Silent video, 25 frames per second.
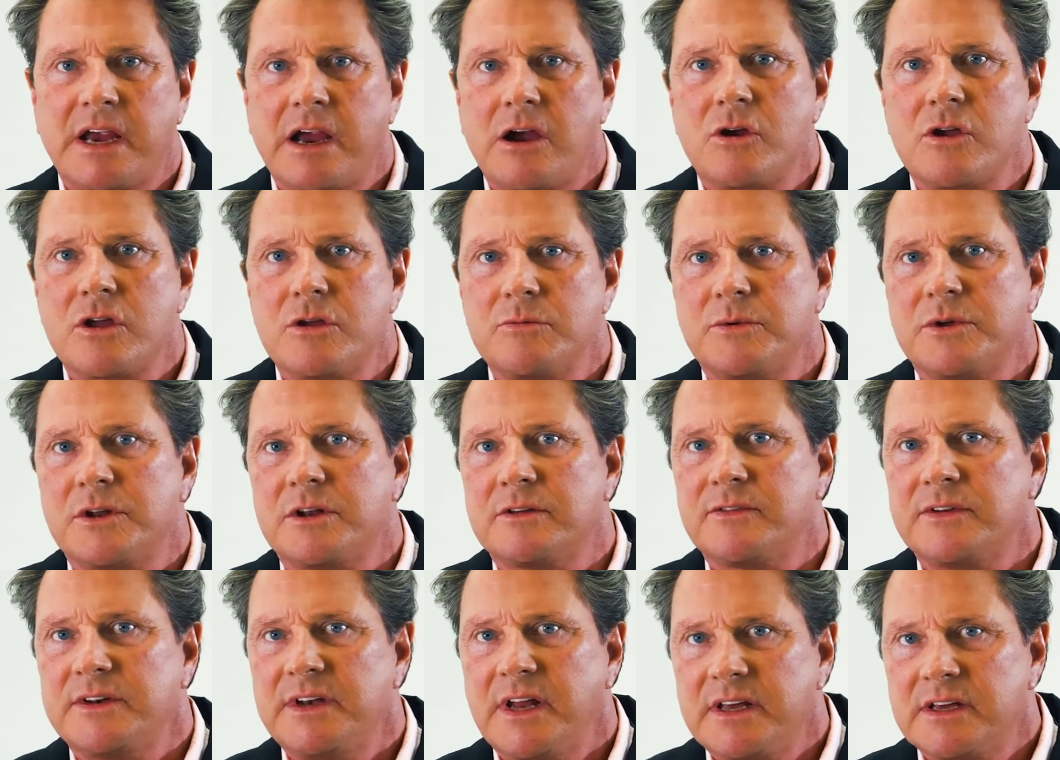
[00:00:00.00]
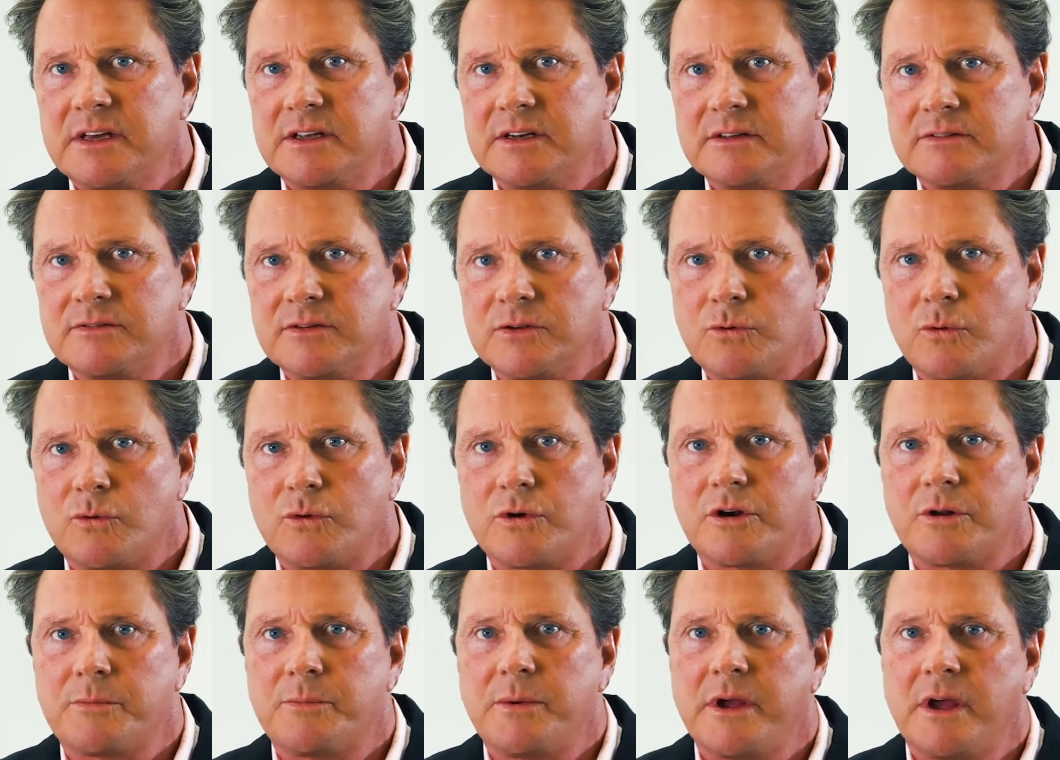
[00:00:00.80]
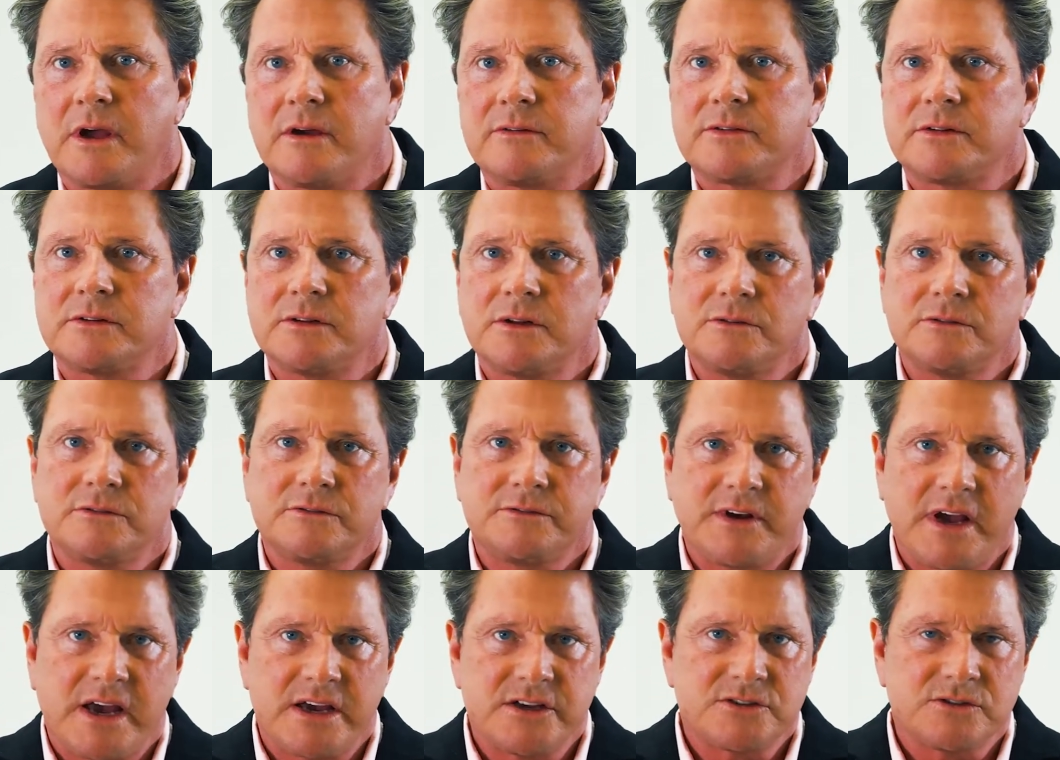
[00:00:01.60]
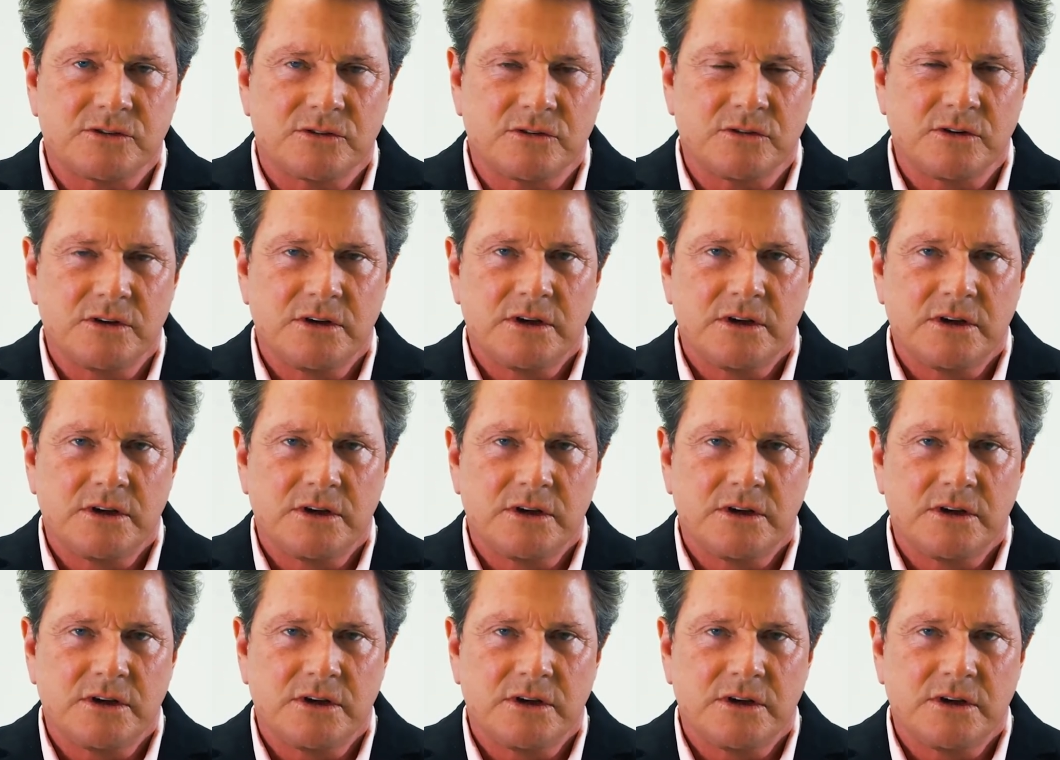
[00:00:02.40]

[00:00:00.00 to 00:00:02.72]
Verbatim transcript: carry a bit of a negative in order to pay off the loan faster.